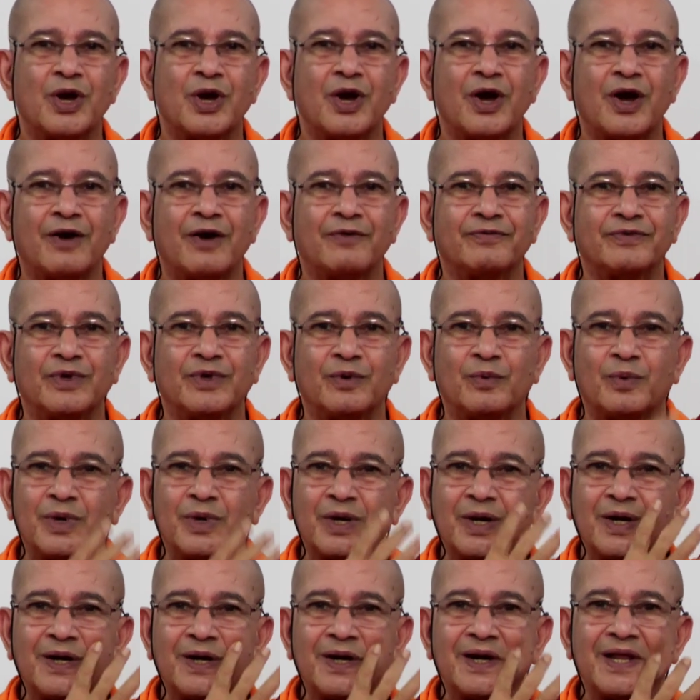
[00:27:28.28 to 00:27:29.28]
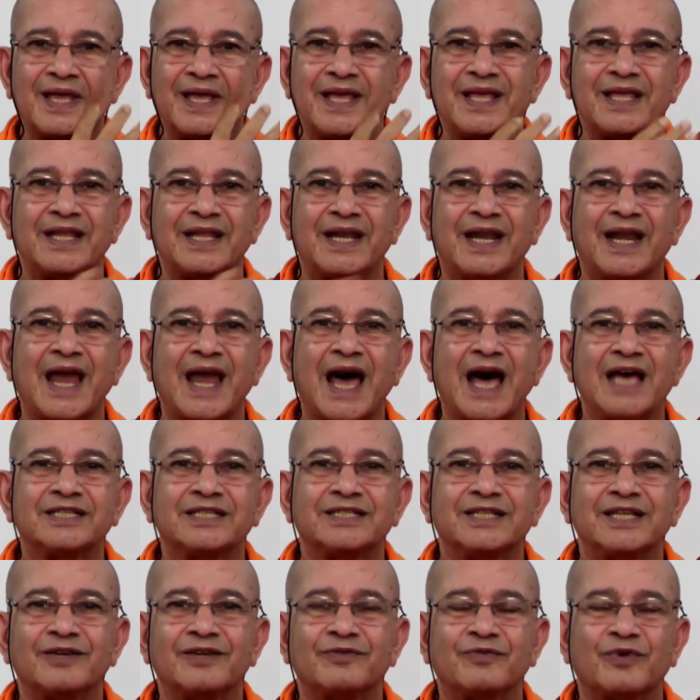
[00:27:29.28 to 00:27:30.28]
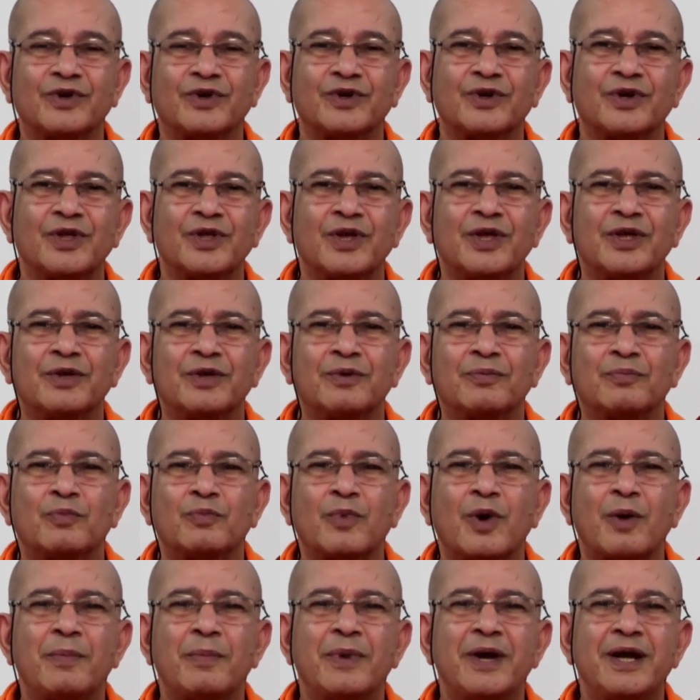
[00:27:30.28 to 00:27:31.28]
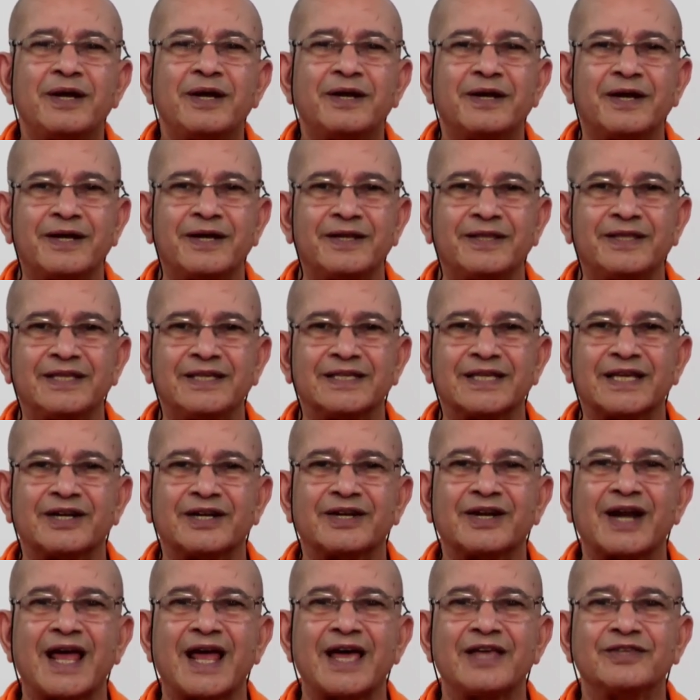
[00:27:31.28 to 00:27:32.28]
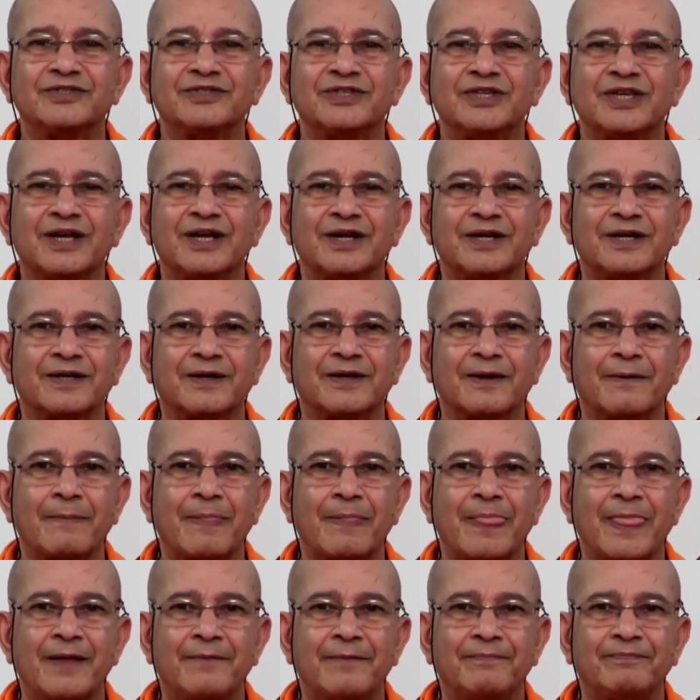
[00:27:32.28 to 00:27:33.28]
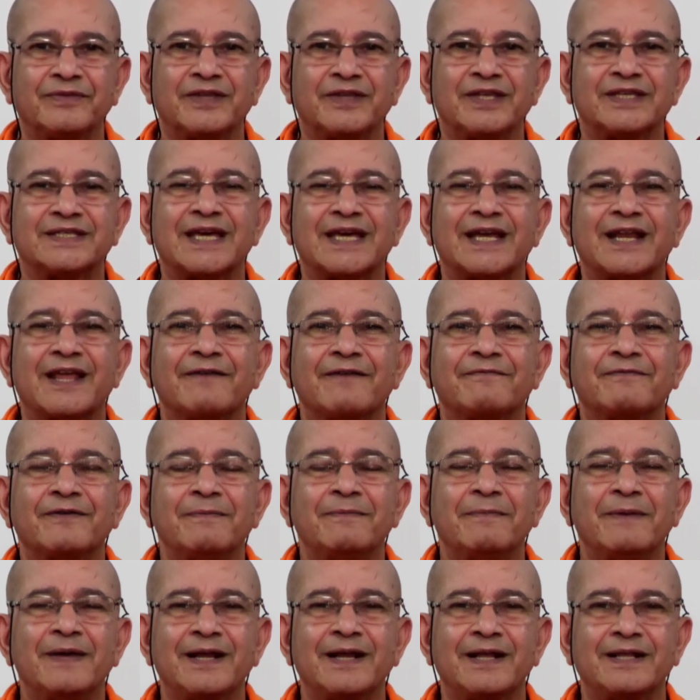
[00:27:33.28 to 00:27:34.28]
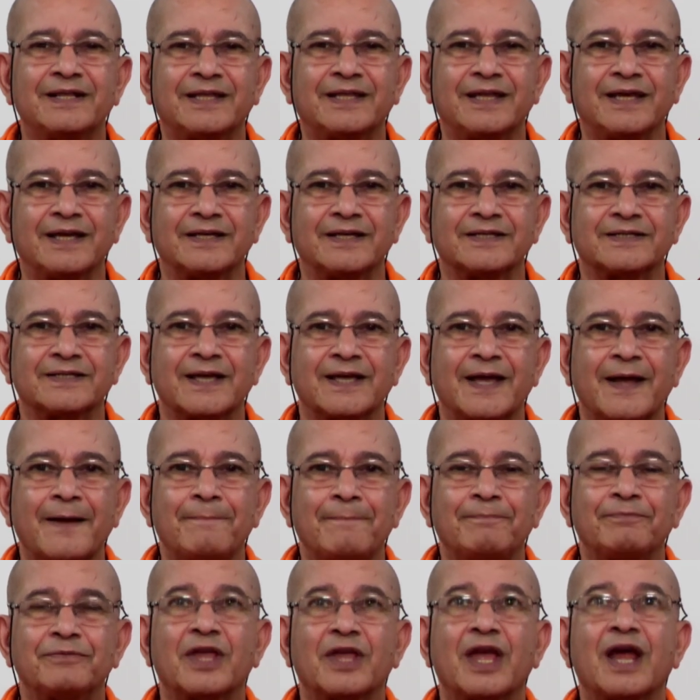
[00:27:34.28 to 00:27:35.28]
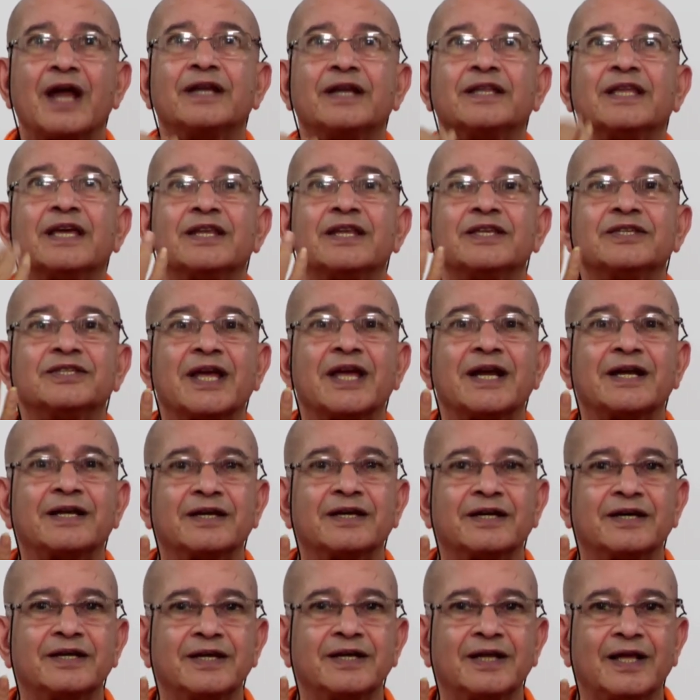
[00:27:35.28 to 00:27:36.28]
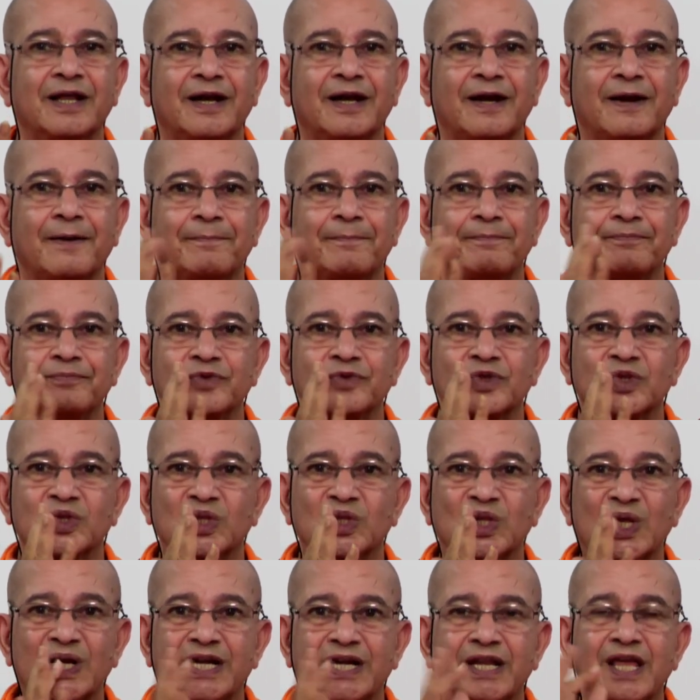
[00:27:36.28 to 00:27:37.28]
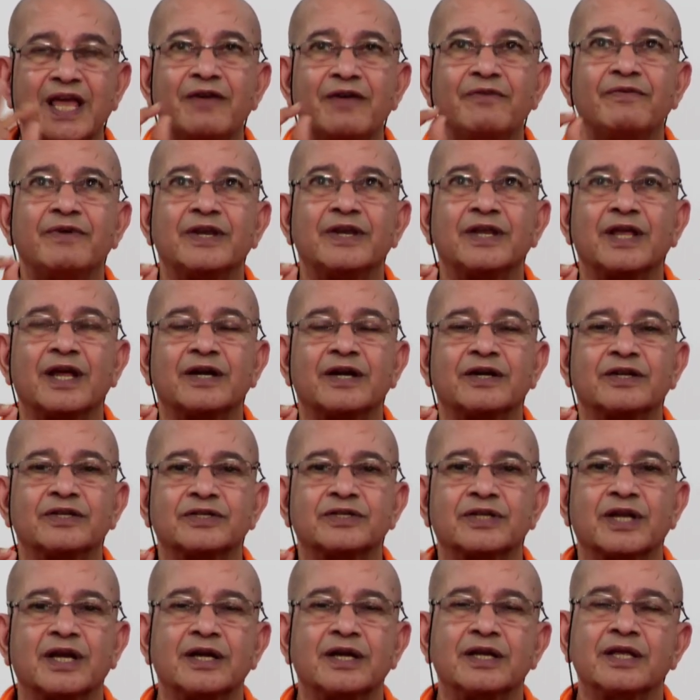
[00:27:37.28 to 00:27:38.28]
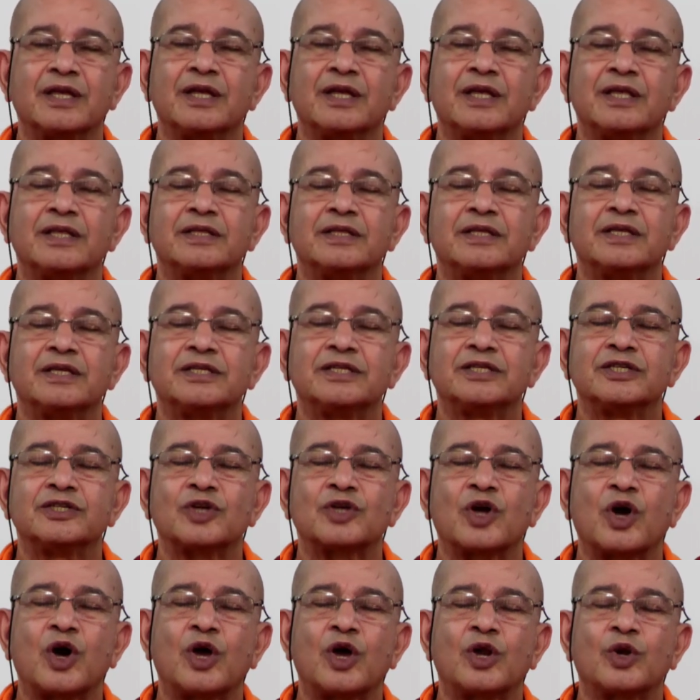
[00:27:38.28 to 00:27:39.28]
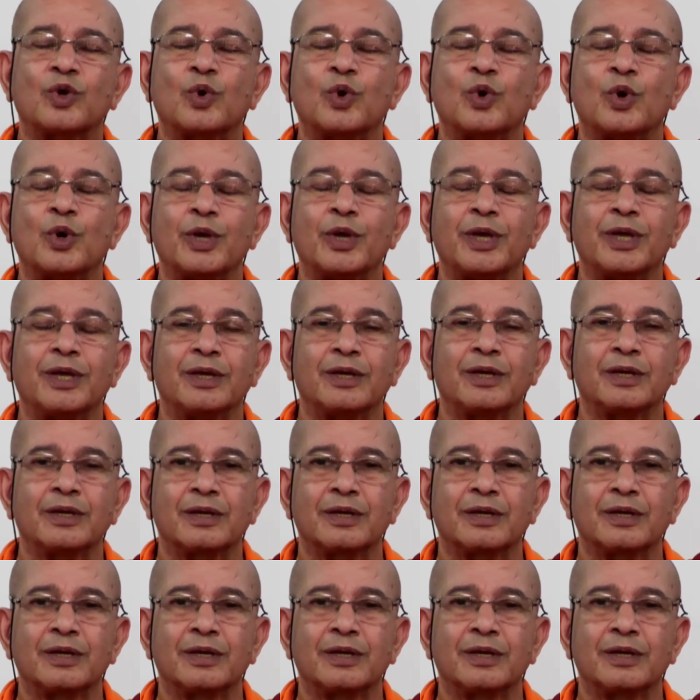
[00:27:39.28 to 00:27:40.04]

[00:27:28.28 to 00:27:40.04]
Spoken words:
of the world, lasting for momentary, these are transient, these are ephemeral things, and there is eternal. The day when you understand, this is all going.